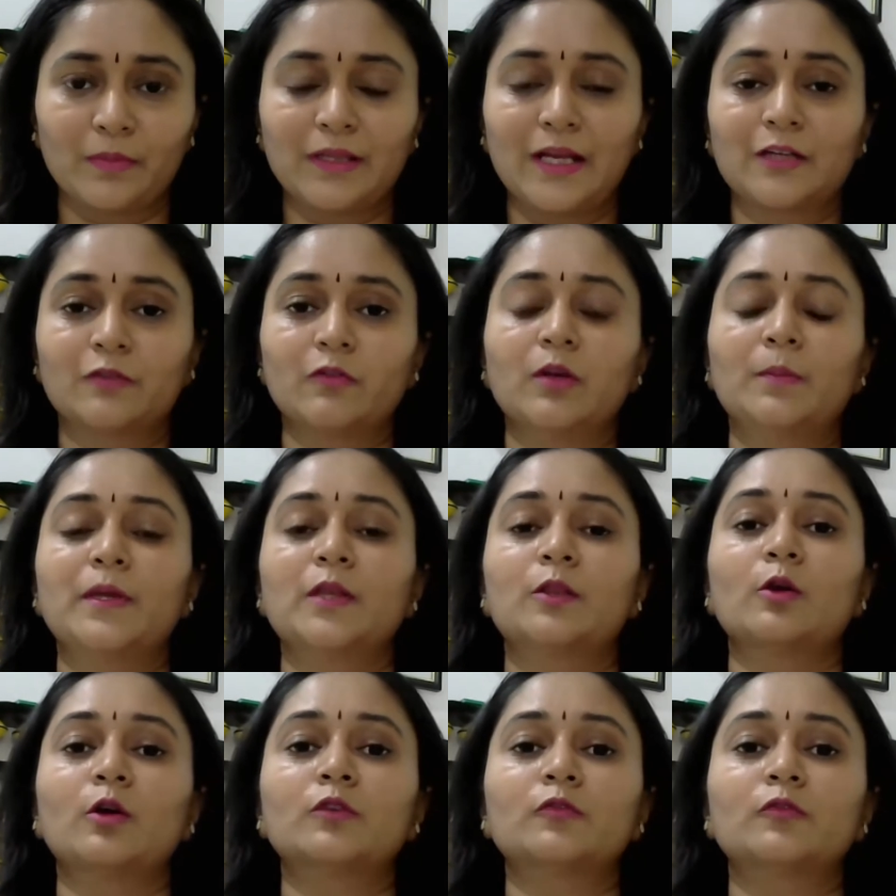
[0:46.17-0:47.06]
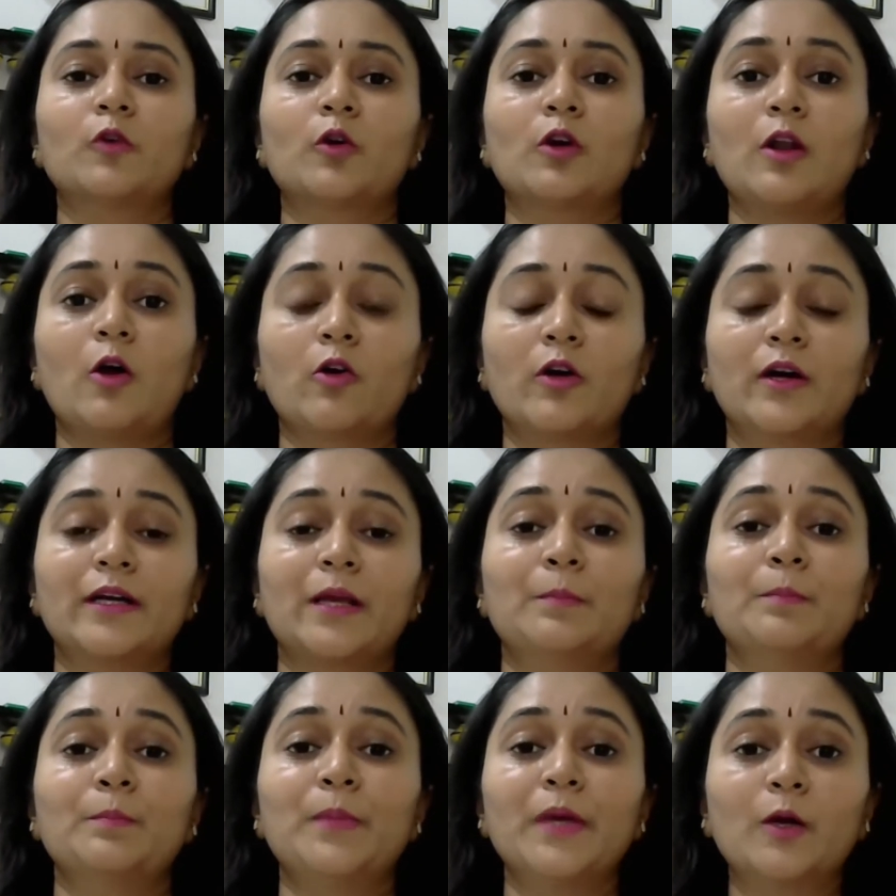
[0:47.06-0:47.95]
That will be not for longer
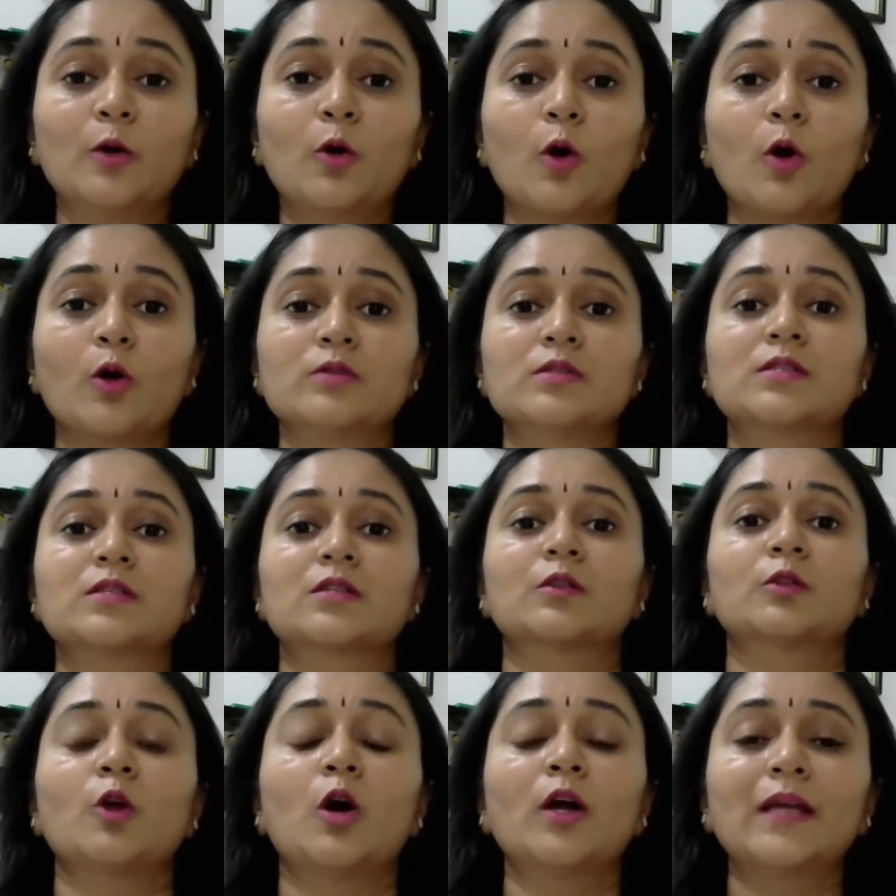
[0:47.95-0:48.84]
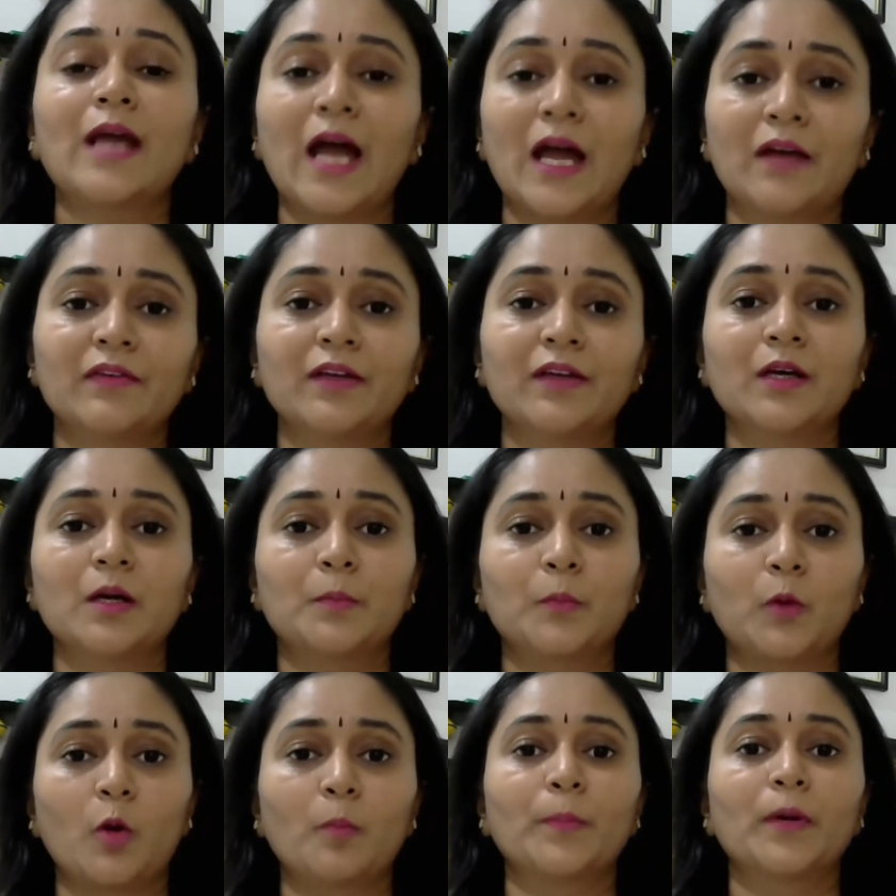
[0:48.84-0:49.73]
time, because not having a
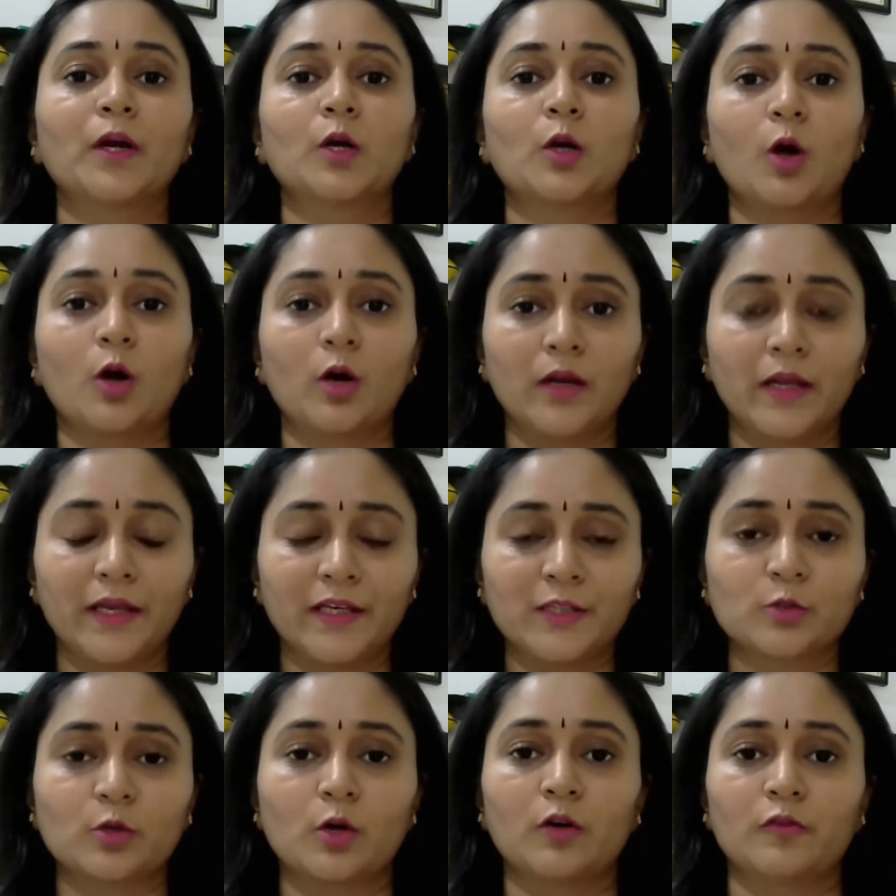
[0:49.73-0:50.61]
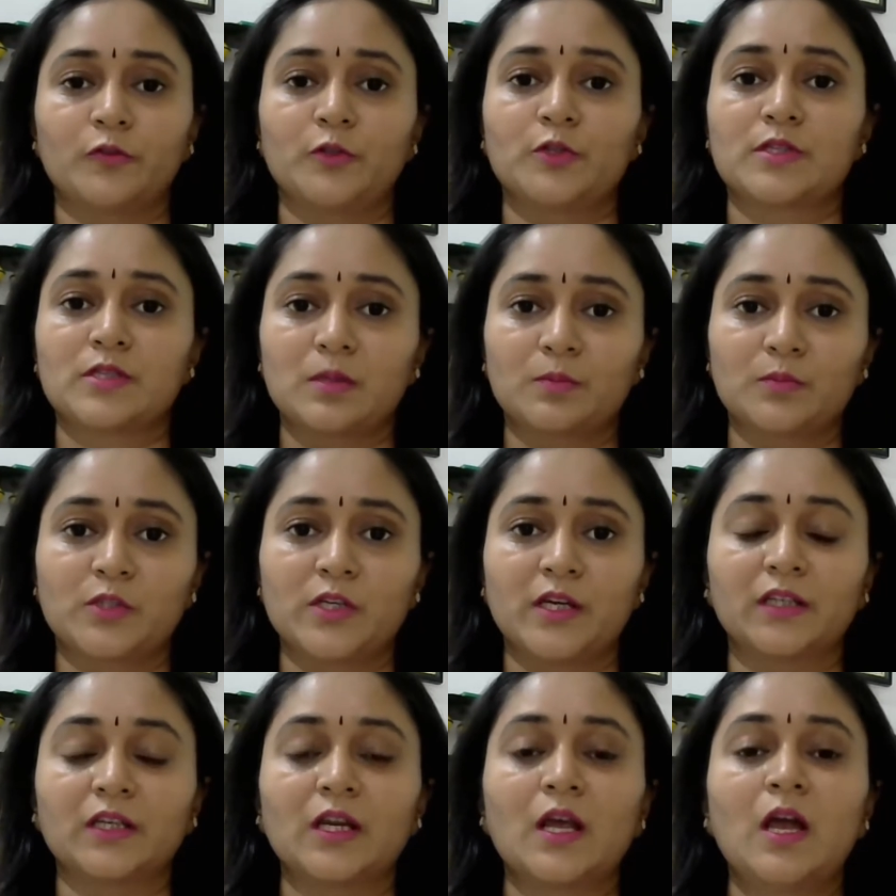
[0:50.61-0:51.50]
proper knowledge of your
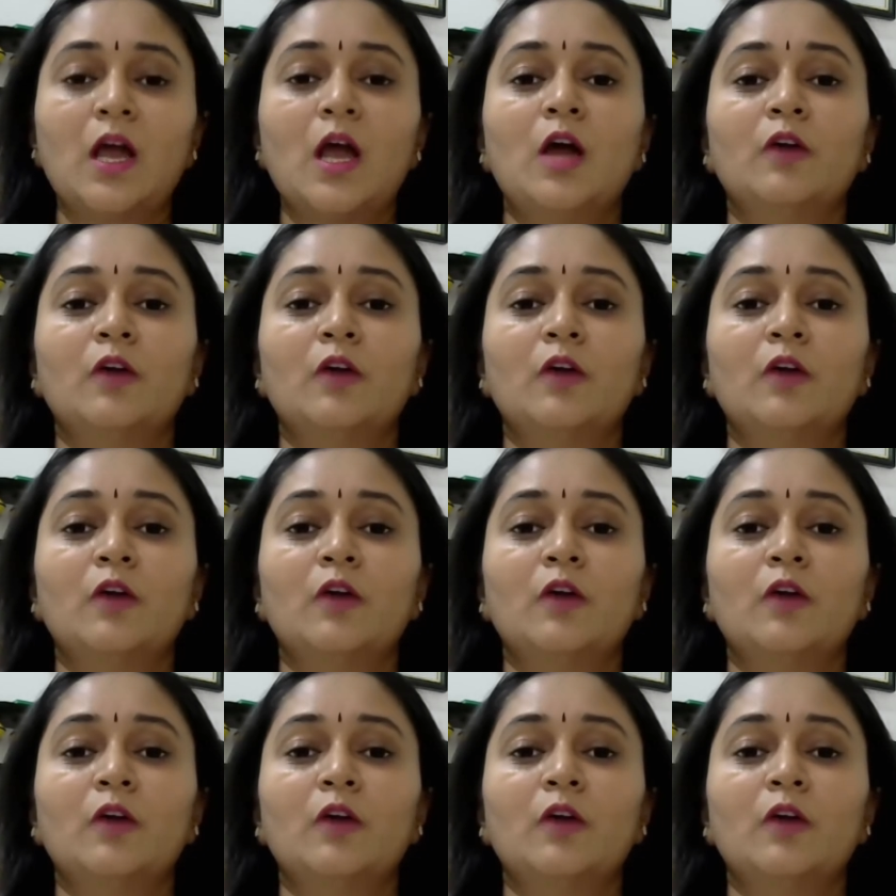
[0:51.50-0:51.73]
subject